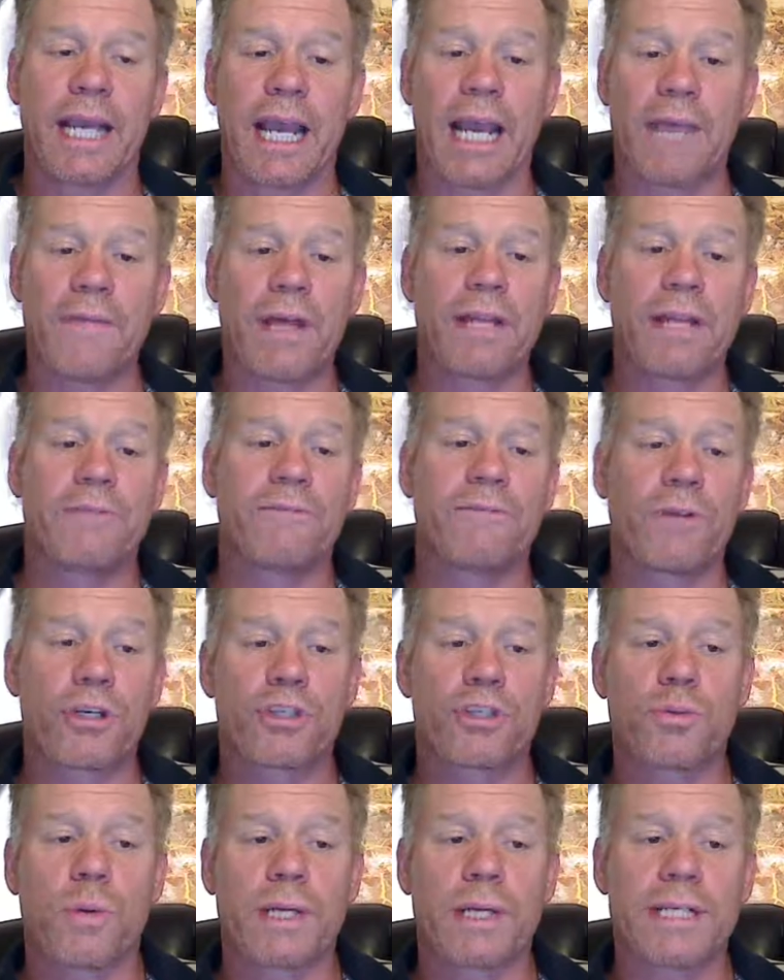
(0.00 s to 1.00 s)
And then in verse
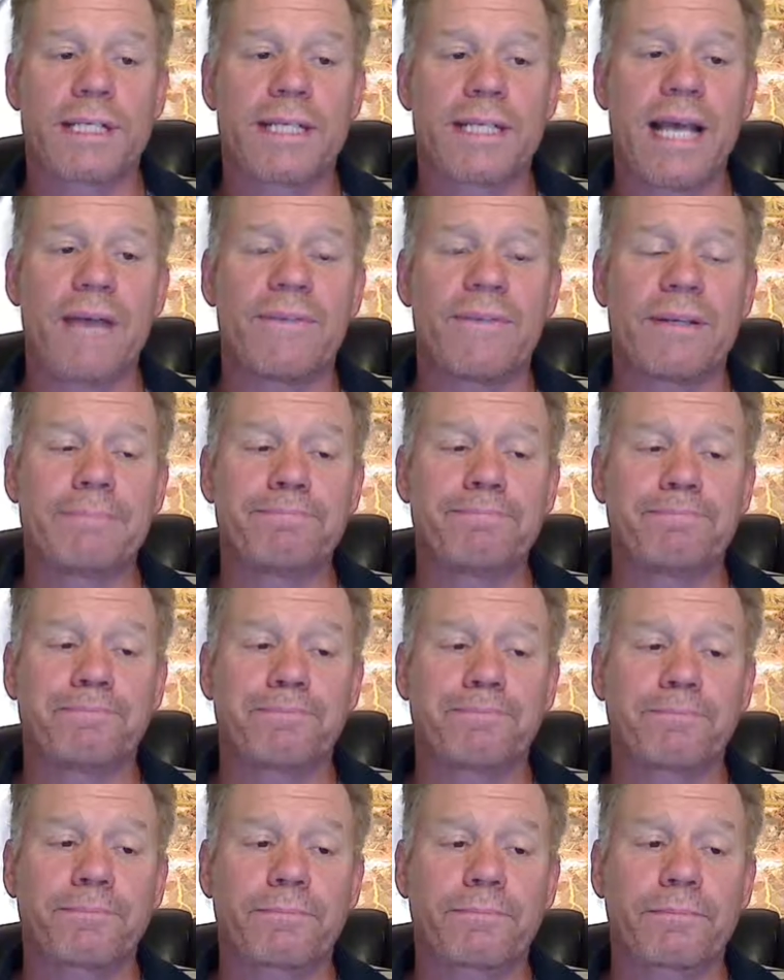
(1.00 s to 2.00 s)
27,
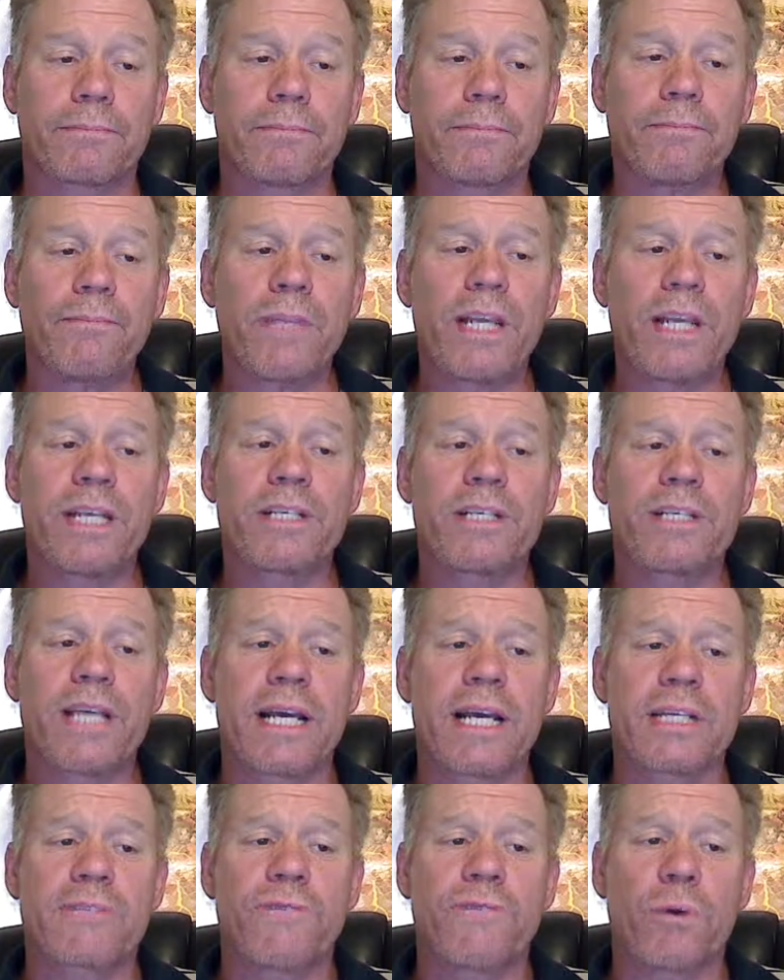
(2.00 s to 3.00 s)
it
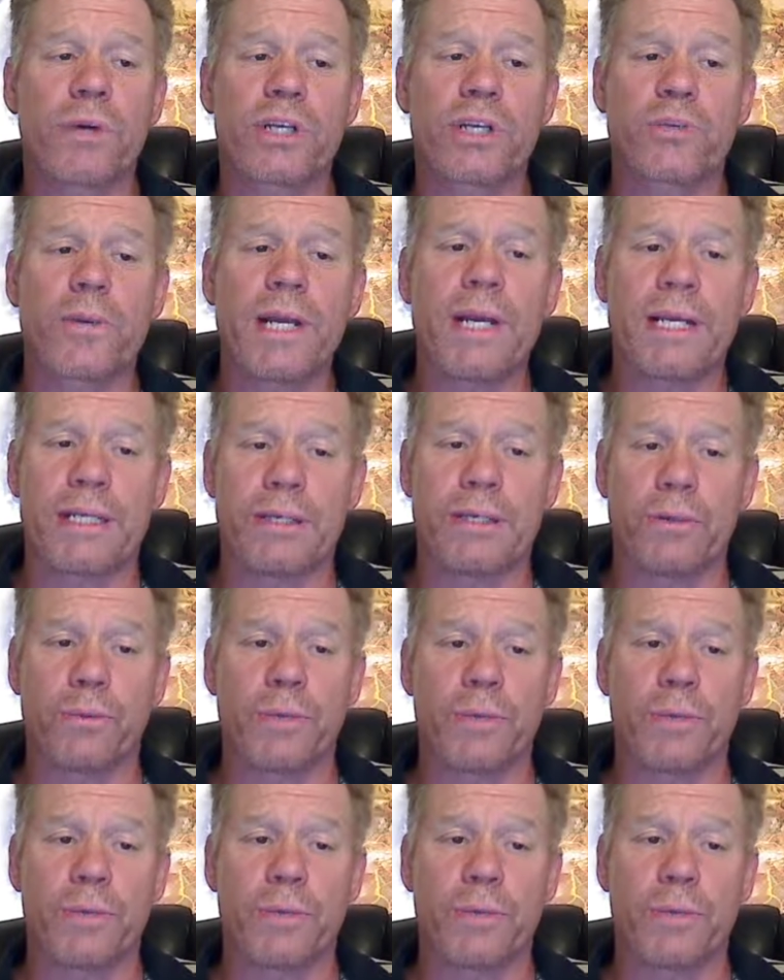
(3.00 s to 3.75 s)
says, for it is written,